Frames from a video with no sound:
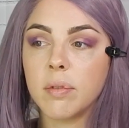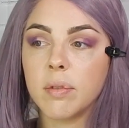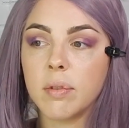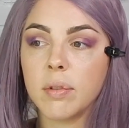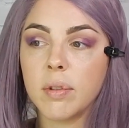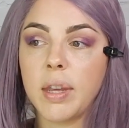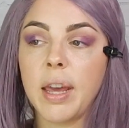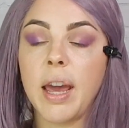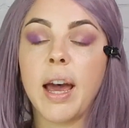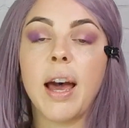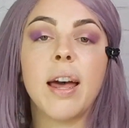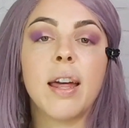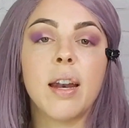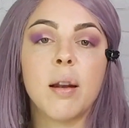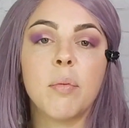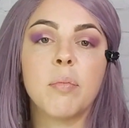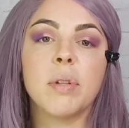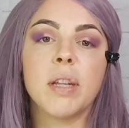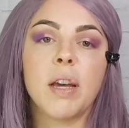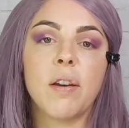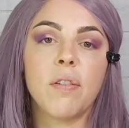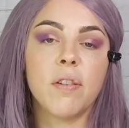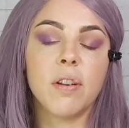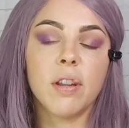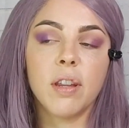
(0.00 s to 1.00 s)
Yeah, and I'm
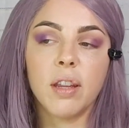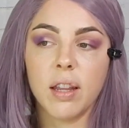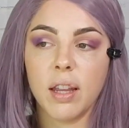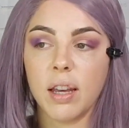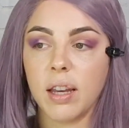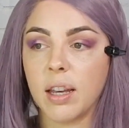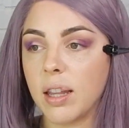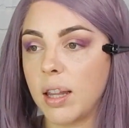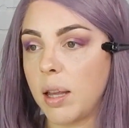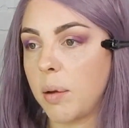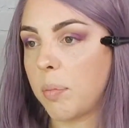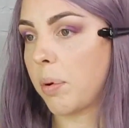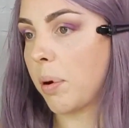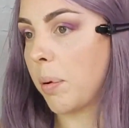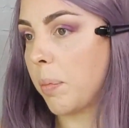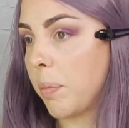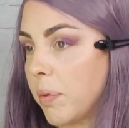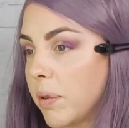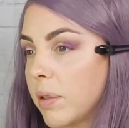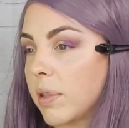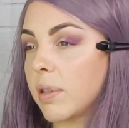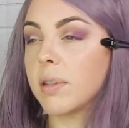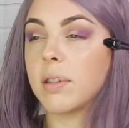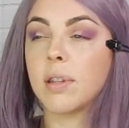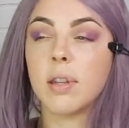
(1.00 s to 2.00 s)
definitely liking that purple.
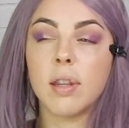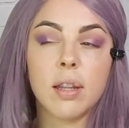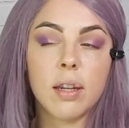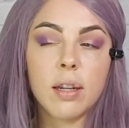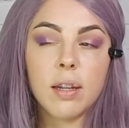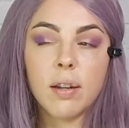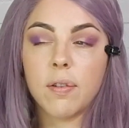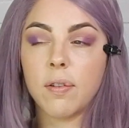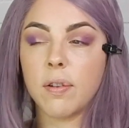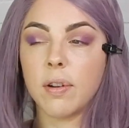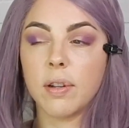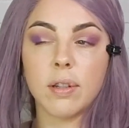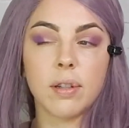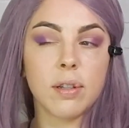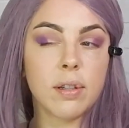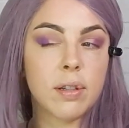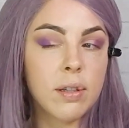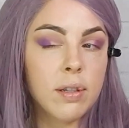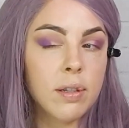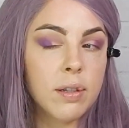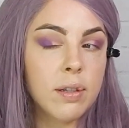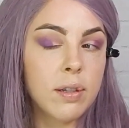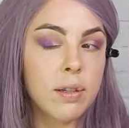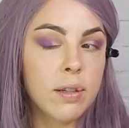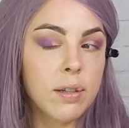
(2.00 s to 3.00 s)
So see the difference?
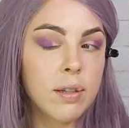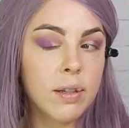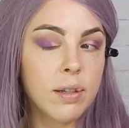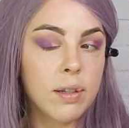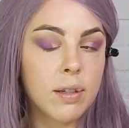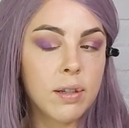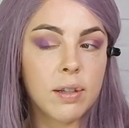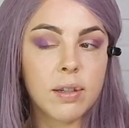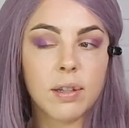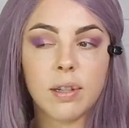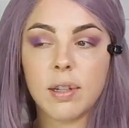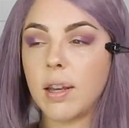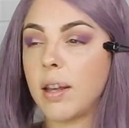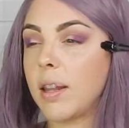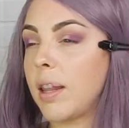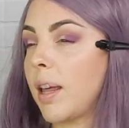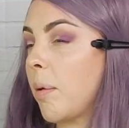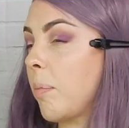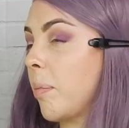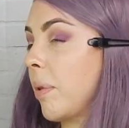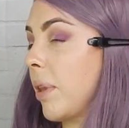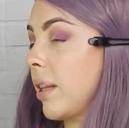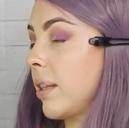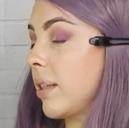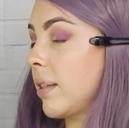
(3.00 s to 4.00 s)
See how
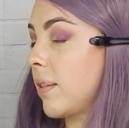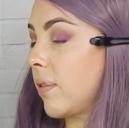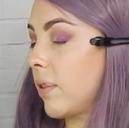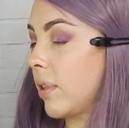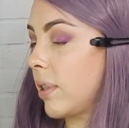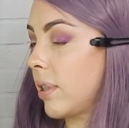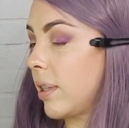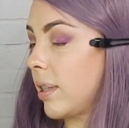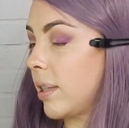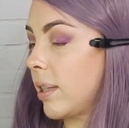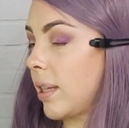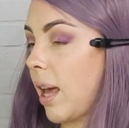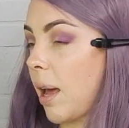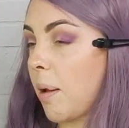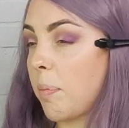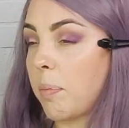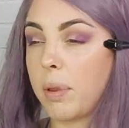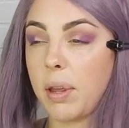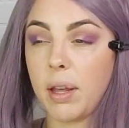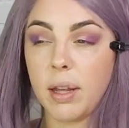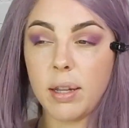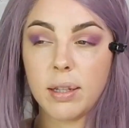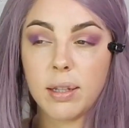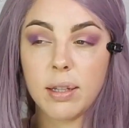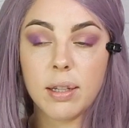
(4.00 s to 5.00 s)
that blends versus that
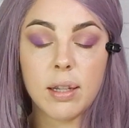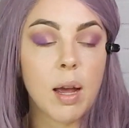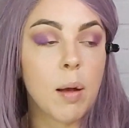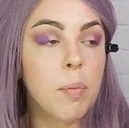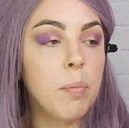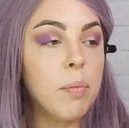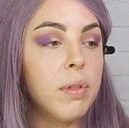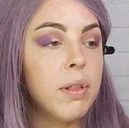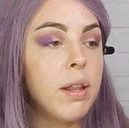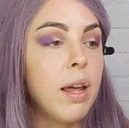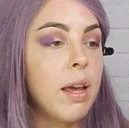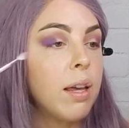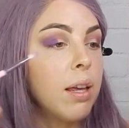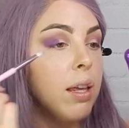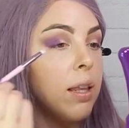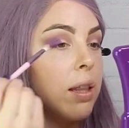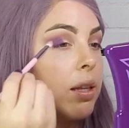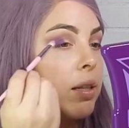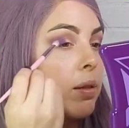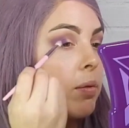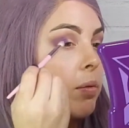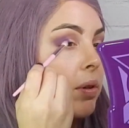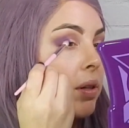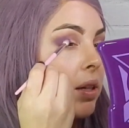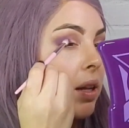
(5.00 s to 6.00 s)
blends? I'm liking
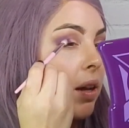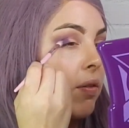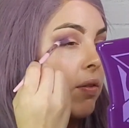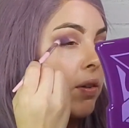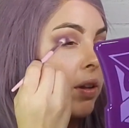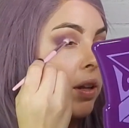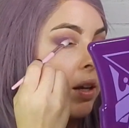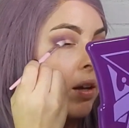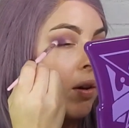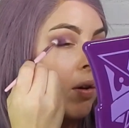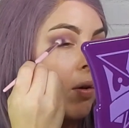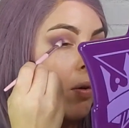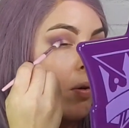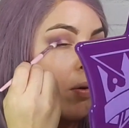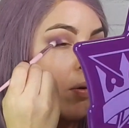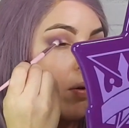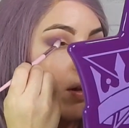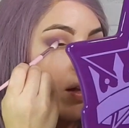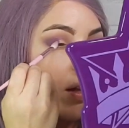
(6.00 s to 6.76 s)
this one definitely a whole